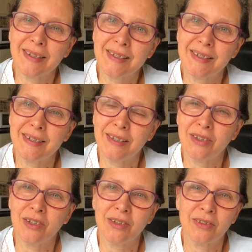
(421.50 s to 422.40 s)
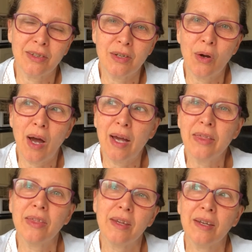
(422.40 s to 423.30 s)
to teach us, I
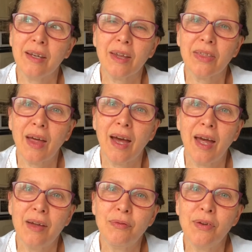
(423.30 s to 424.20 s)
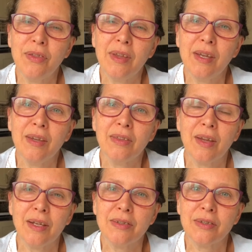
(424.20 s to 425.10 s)
think that everything
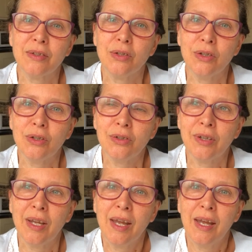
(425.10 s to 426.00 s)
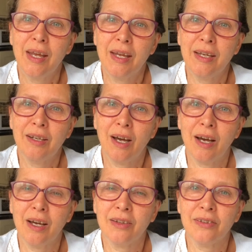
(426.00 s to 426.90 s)
that is good in
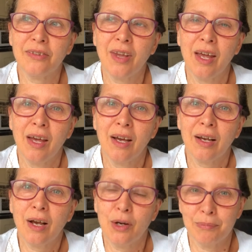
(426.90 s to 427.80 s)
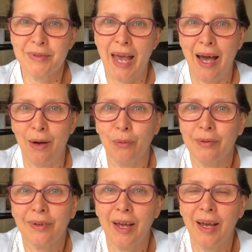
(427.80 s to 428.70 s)
us comes out
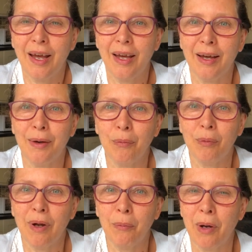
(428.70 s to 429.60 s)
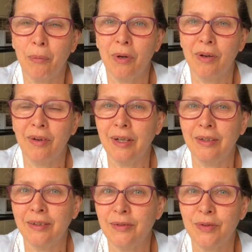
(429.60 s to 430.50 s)
when we're
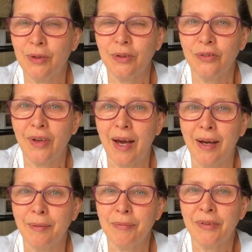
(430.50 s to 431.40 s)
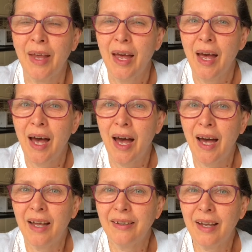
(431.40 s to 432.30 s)
in difficult times.
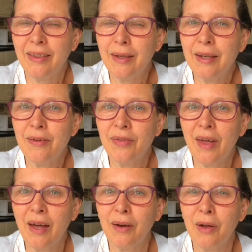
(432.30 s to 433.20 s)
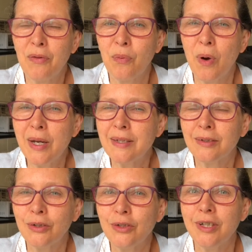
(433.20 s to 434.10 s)
And I think if what is
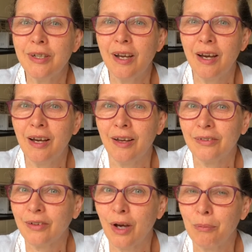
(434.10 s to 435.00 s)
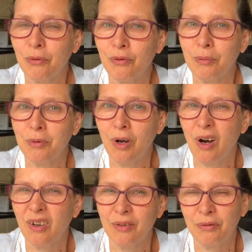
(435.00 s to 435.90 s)
good in us comes from
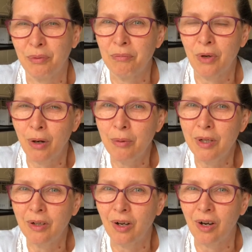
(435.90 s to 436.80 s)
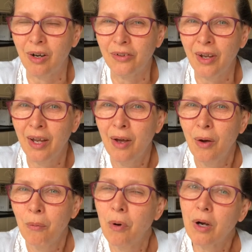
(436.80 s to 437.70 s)
God and from knowing God,
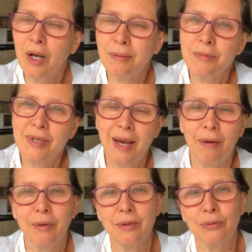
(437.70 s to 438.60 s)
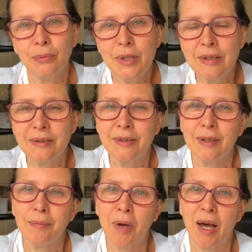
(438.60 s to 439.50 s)
what comes out is
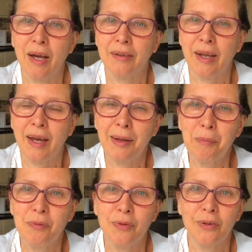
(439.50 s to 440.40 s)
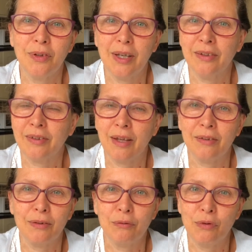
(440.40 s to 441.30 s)
wisdom and helpfulness
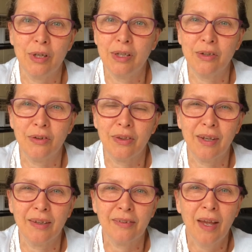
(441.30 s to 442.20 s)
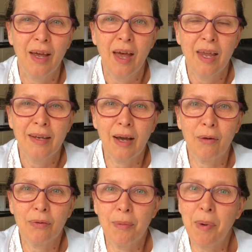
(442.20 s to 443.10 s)
and some really good things.
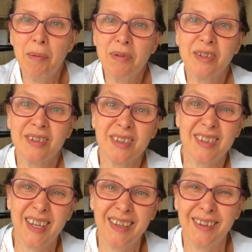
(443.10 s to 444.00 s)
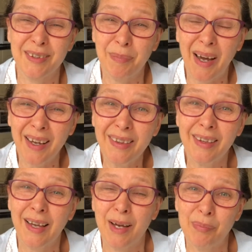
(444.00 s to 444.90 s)
Now, the Bible doesn't say this, but I
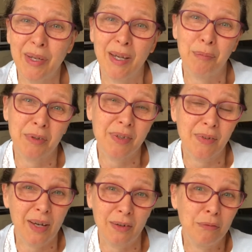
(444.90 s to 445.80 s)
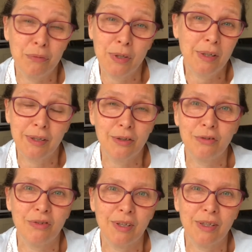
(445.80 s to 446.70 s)
think Abigail must have had a really
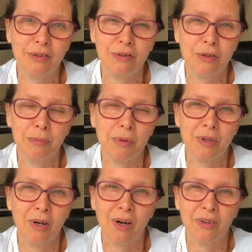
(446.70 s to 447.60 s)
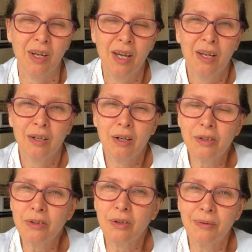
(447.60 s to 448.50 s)
good relationship with God.
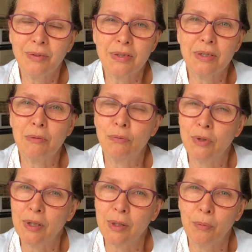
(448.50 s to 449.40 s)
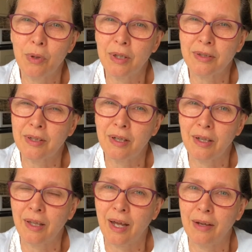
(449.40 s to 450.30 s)
God had obviously really worked in
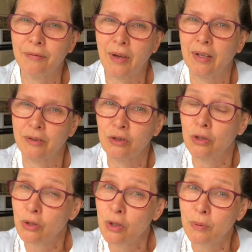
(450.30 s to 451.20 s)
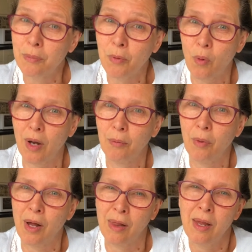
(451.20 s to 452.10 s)
her life and she knew him quite
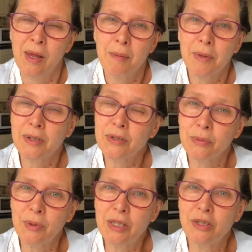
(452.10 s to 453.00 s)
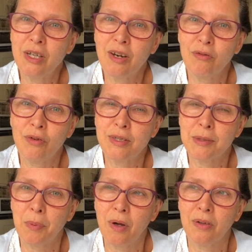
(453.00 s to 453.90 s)
well, because the way she
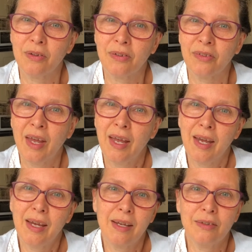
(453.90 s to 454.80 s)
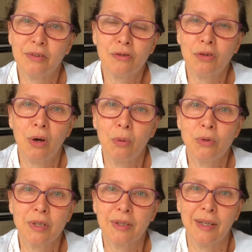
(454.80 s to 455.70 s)
responds is
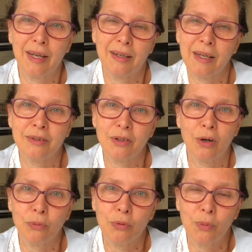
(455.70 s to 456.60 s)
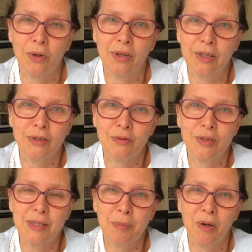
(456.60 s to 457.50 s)
totally as God would want her to
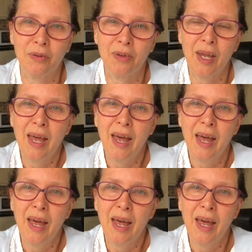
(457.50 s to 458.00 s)
respond.